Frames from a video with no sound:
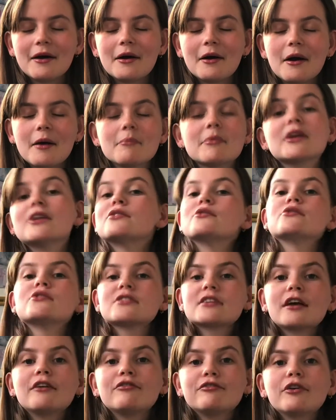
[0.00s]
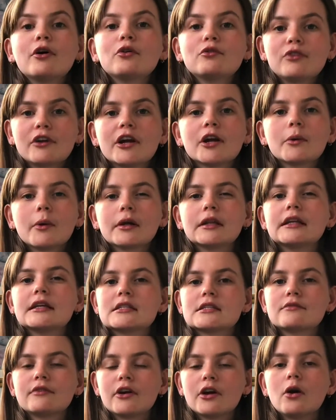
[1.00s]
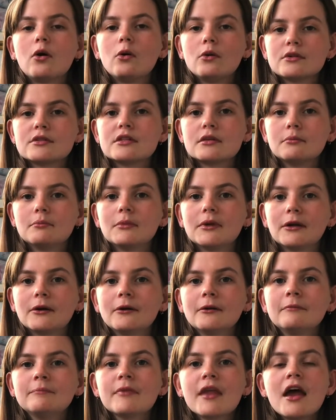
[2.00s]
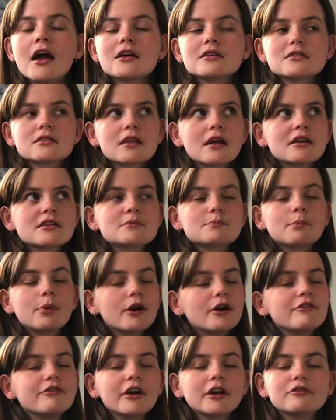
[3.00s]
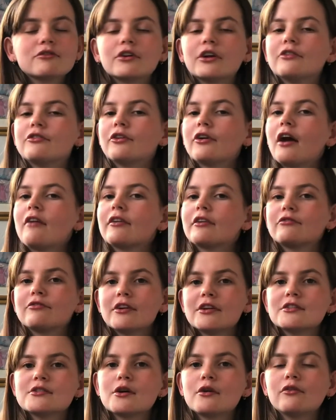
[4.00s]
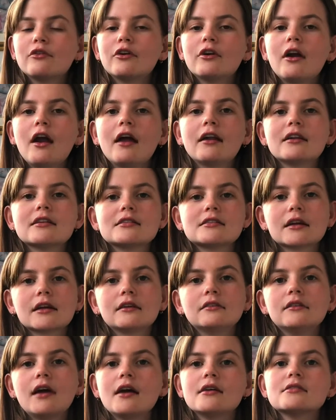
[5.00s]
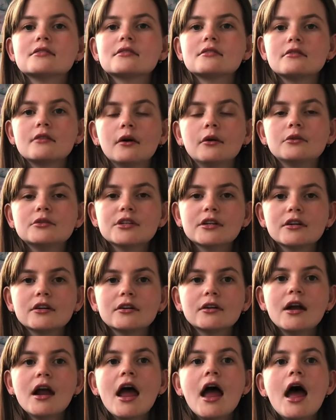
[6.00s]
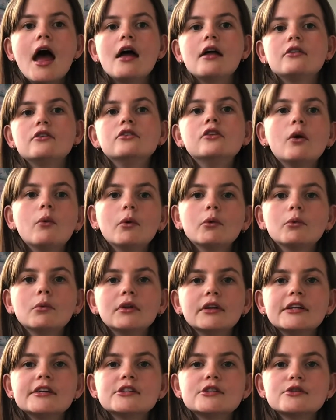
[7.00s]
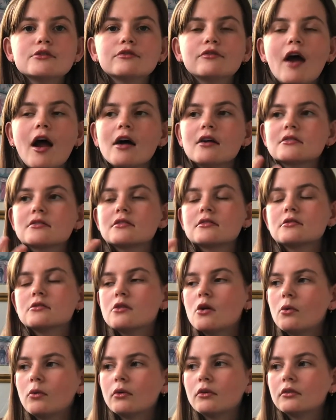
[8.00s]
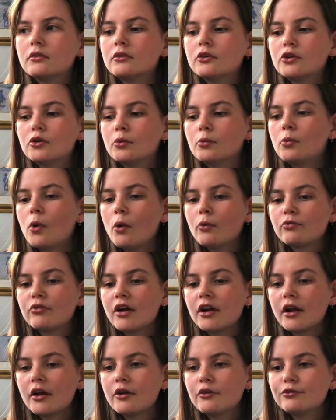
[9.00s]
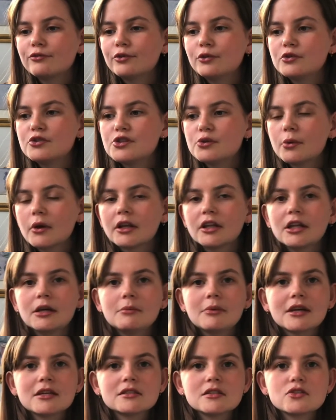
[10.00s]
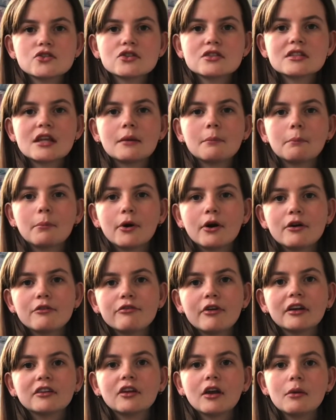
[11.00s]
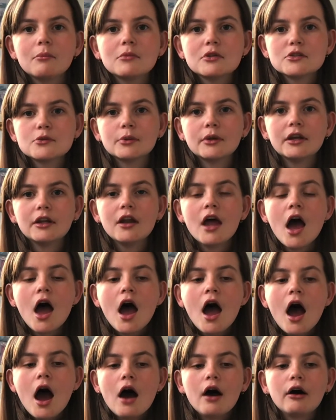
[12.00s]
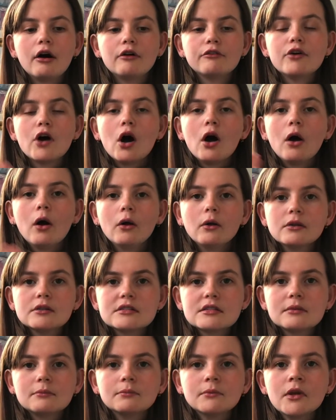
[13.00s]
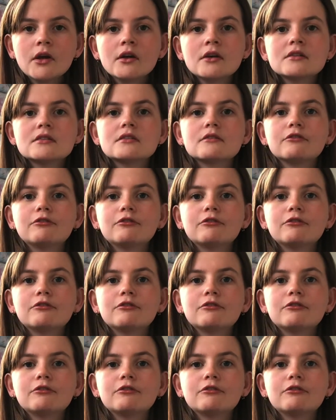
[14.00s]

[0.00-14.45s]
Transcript: because you just get filled very quickly. It's a very wholesome meal, so that is perfect for if you're having friends over and it's like a nice slow dinner. No one will eat too fast, you won't run out of food too quickly, because it's just that perfect in between of wholesomeness,